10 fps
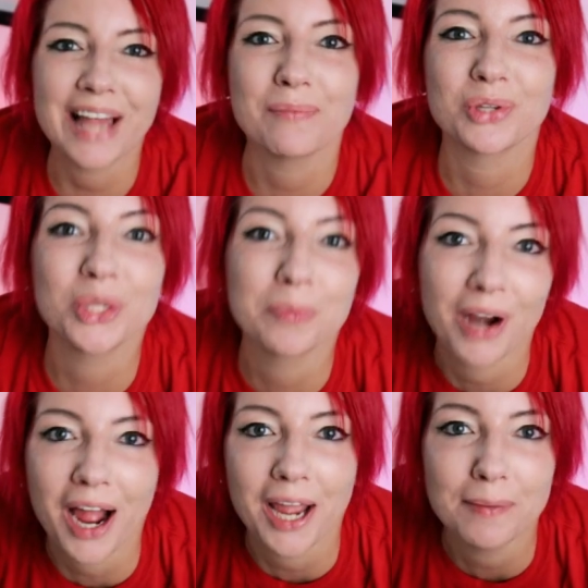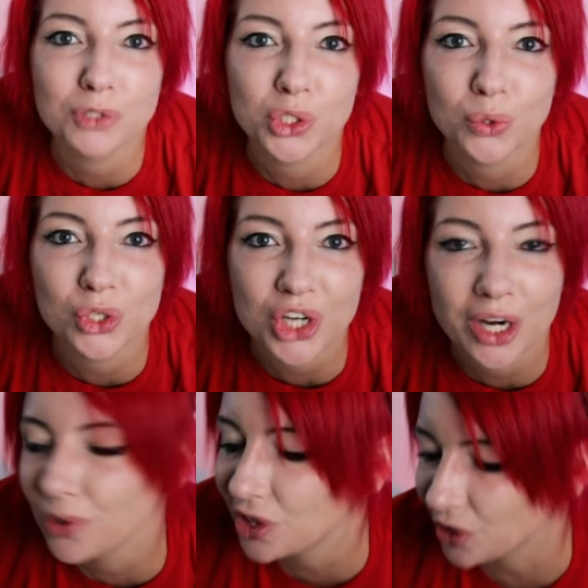I'm super hyped to
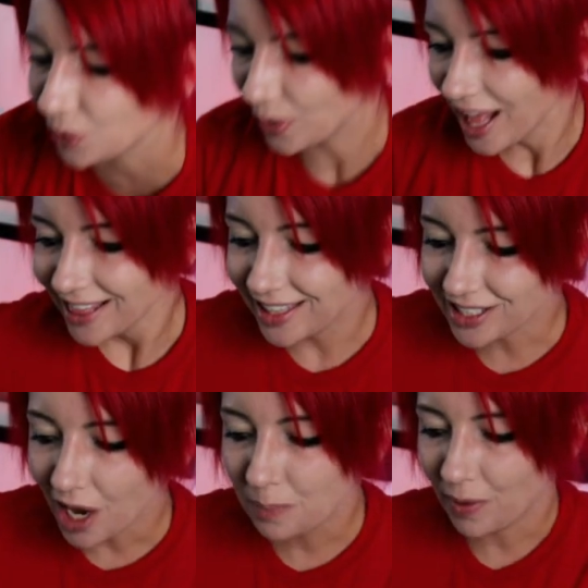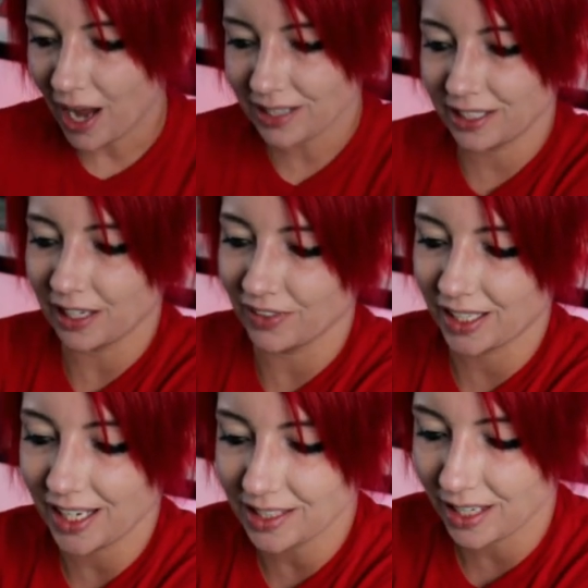share with you this unboxing of the
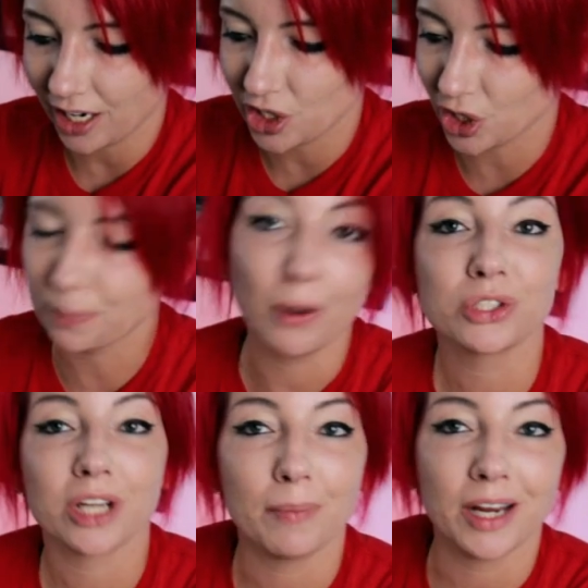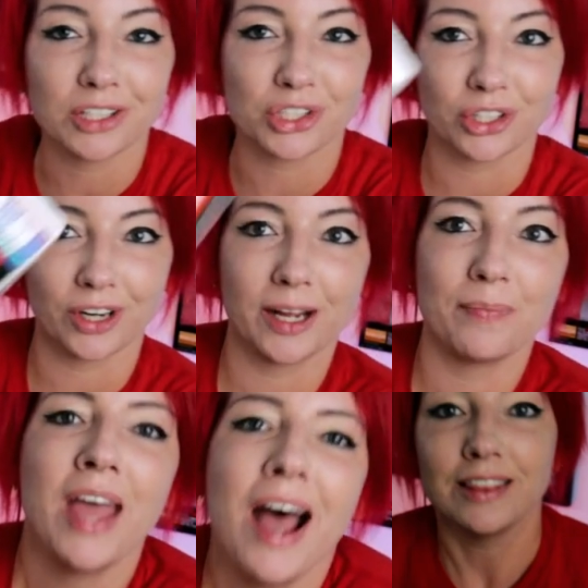kit that I just posted on my
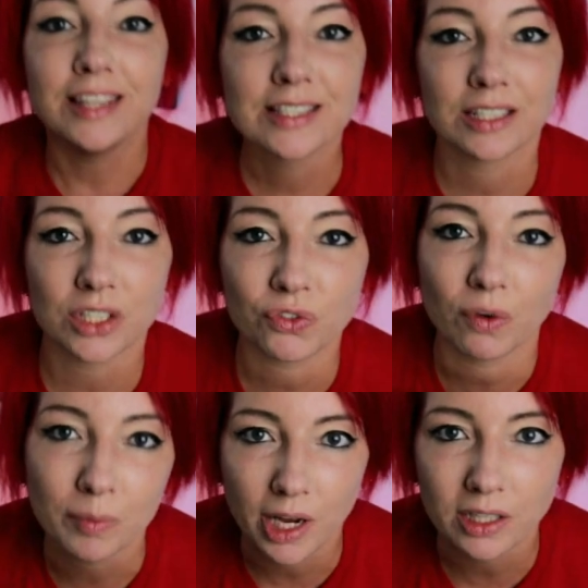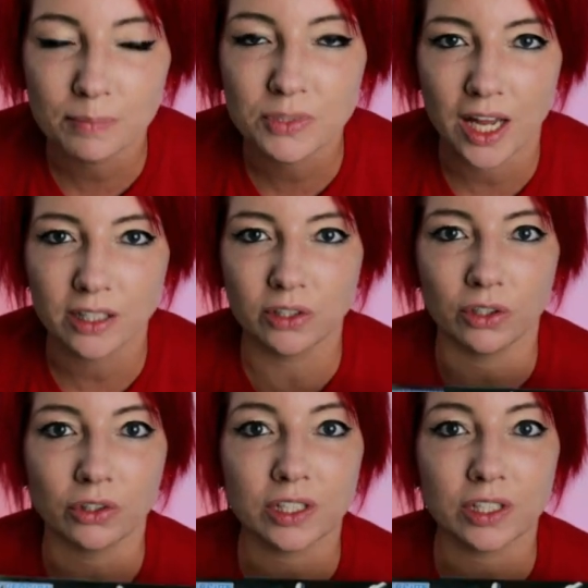Instagram. This is from Gundam Sentinel.